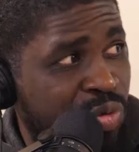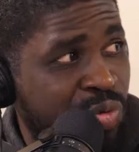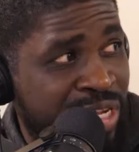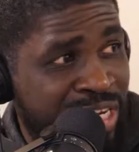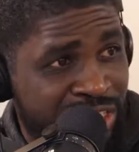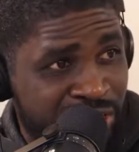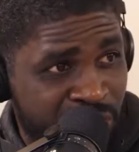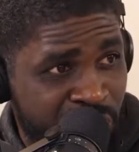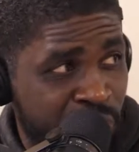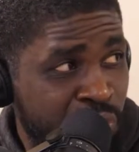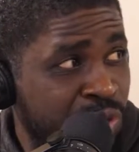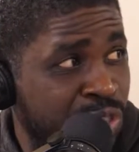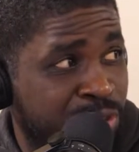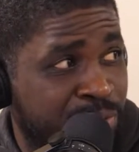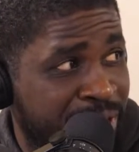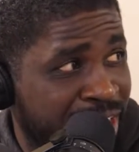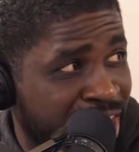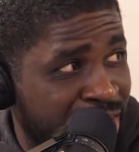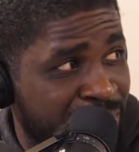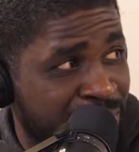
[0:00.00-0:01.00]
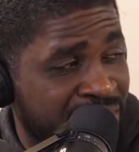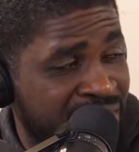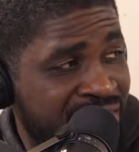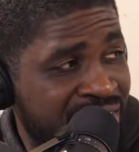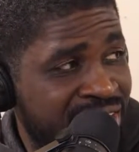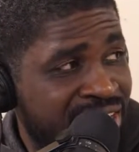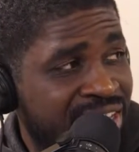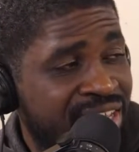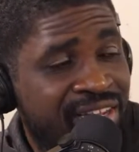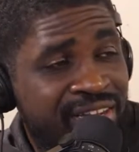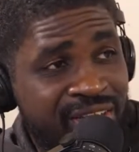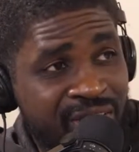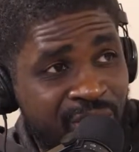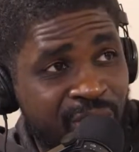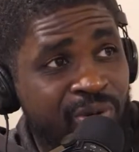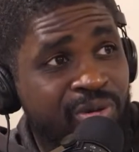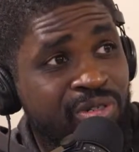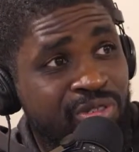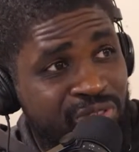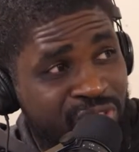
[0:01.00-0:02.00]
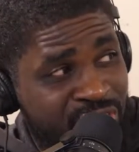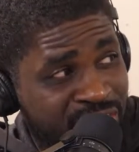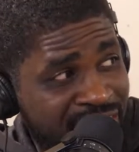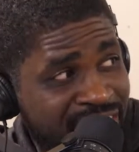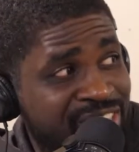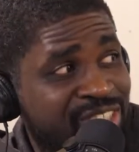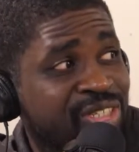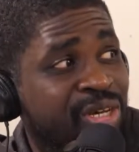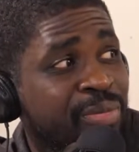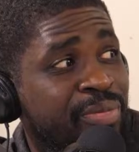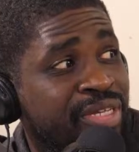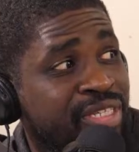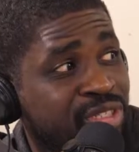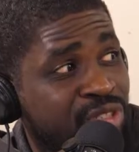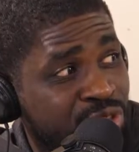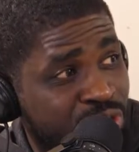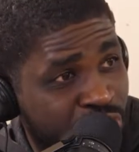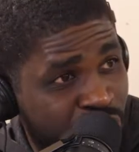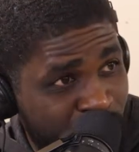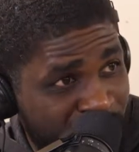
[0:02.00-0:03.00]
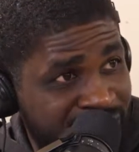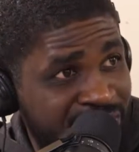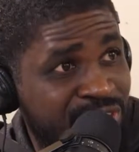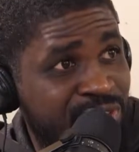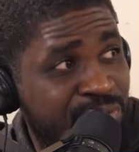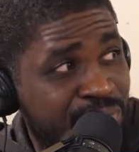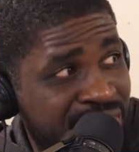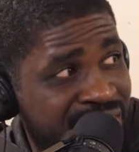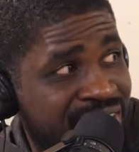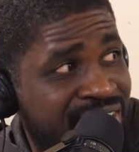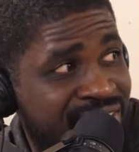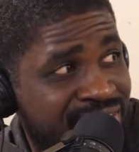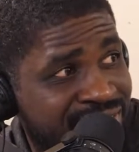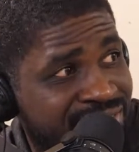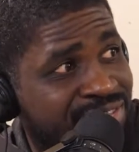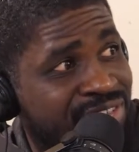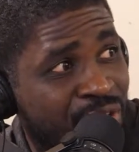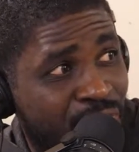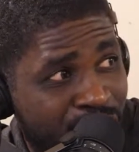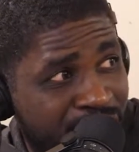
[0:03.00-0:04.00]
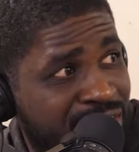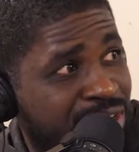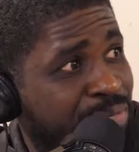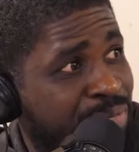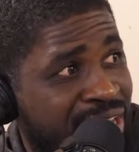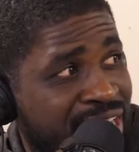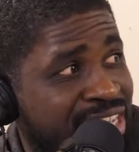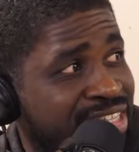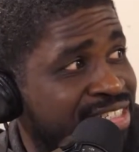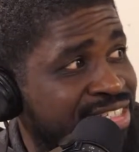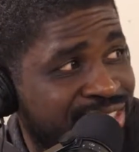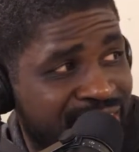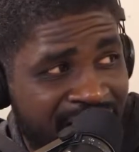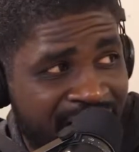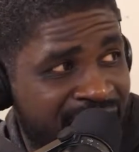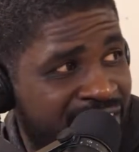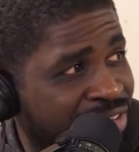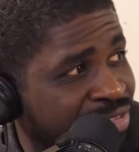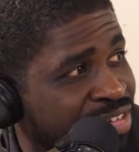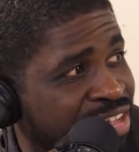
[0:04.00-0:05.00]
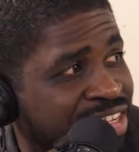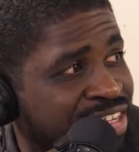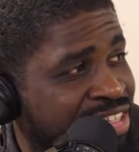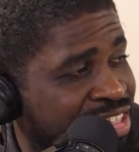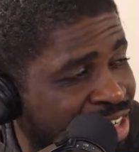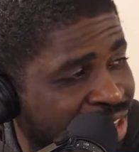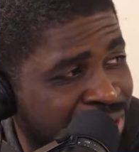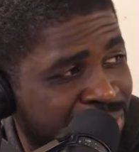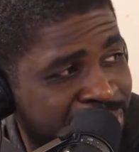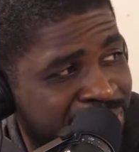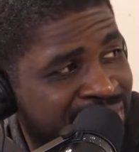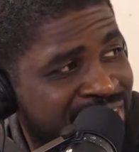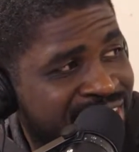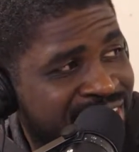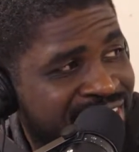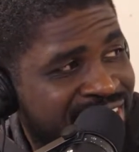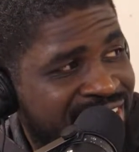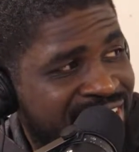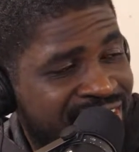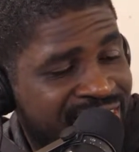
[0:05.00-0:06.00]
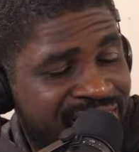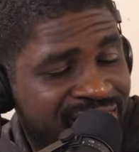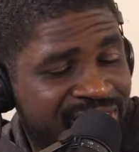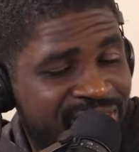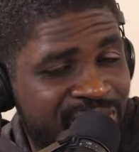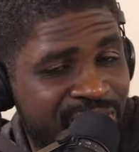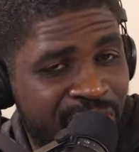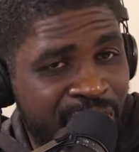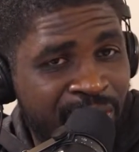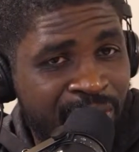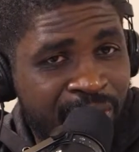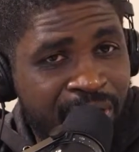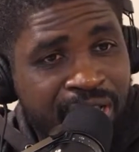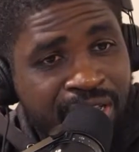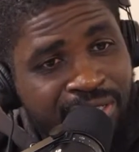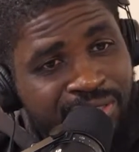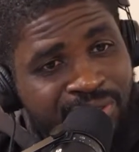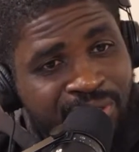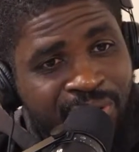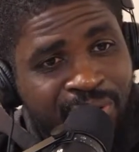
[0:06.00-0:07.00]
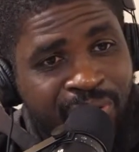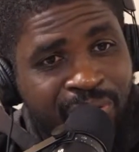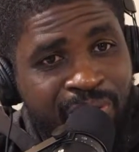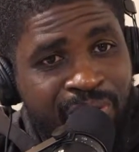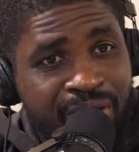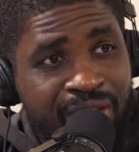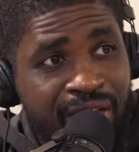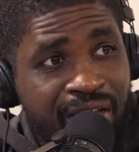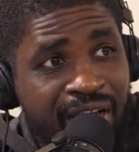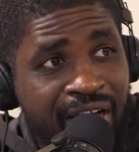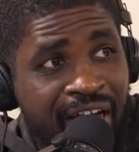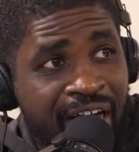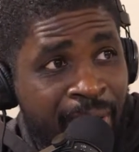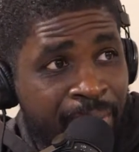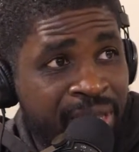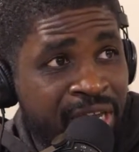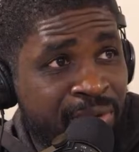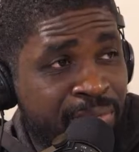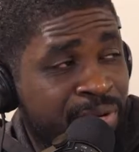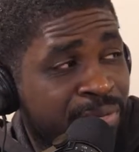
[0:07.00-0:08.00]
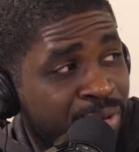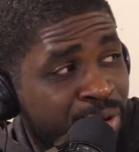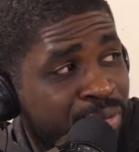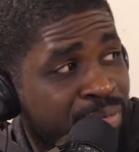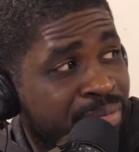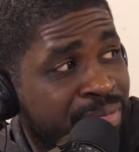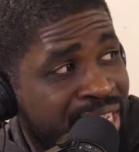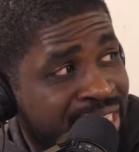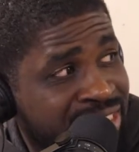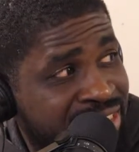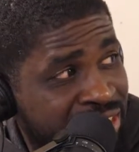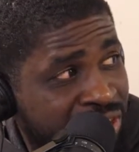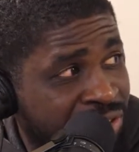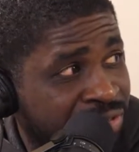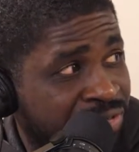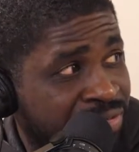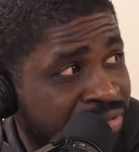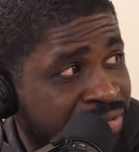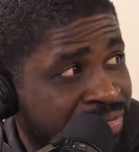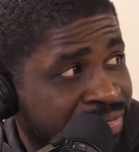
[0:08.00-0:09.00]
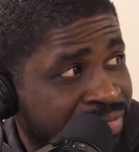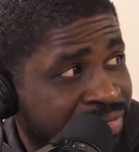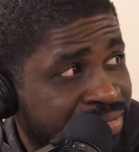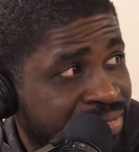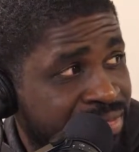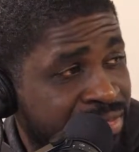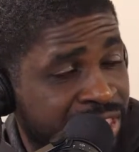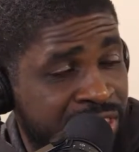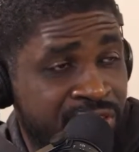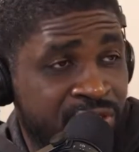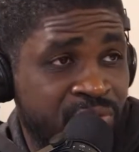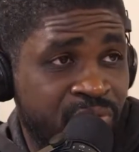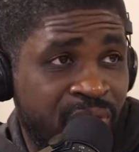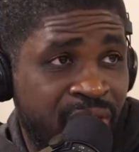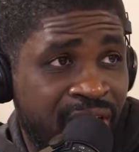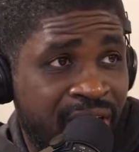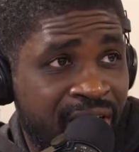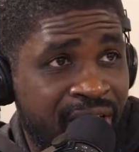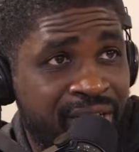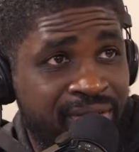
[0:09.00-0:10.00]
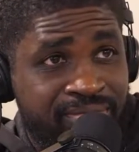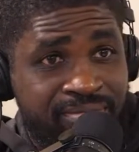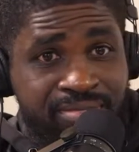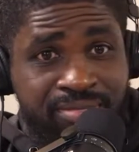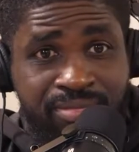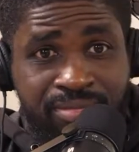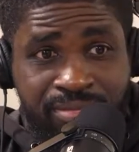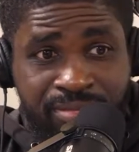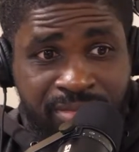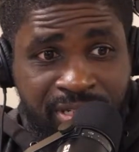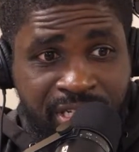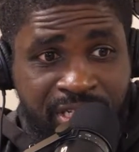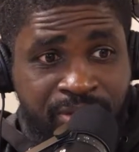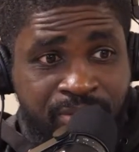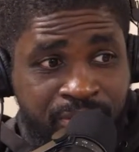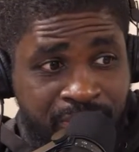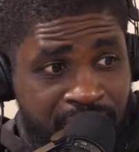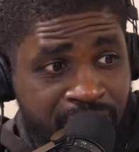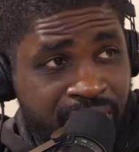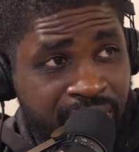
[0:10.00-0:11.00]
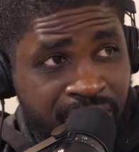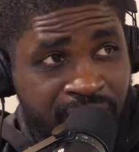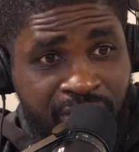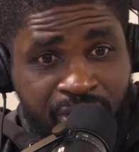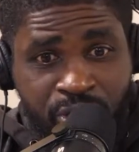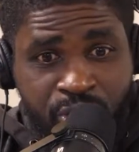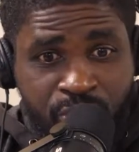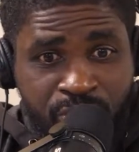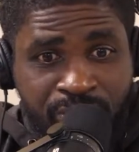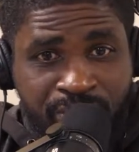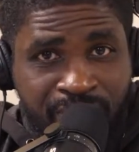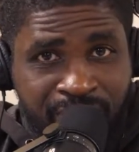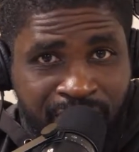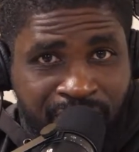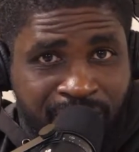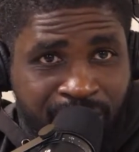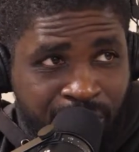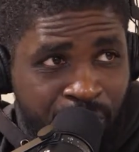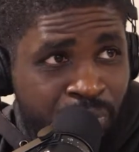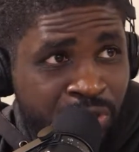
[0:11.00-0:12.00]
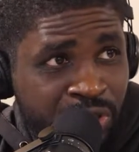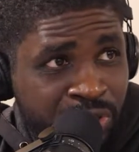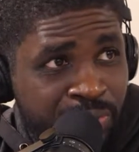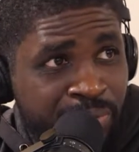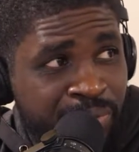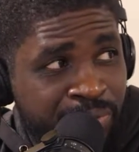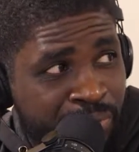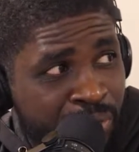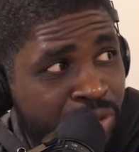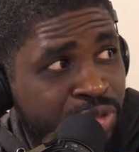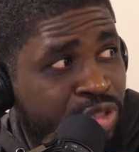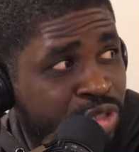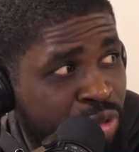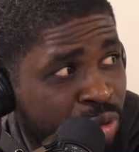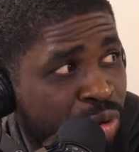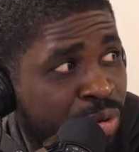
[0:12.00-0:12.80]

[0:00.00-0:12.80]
and the school is paying me. No, the check is coming straight to me, direct deposit, however it comes. You know? So I'm here promoting myself. This is why you want you to promote your